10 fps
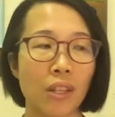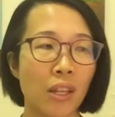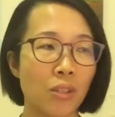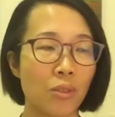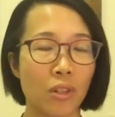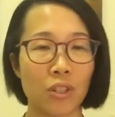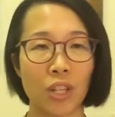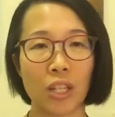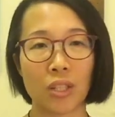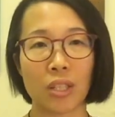and you start
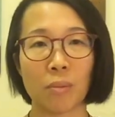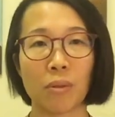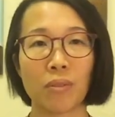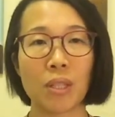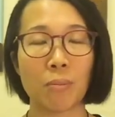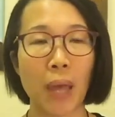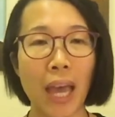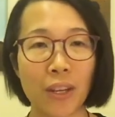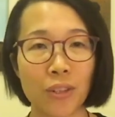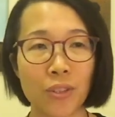changing some of these
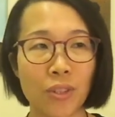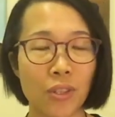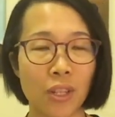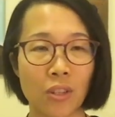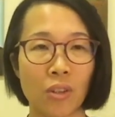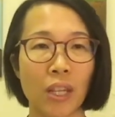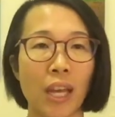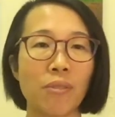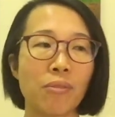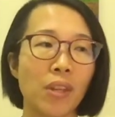patterns in your
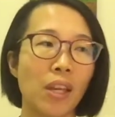life.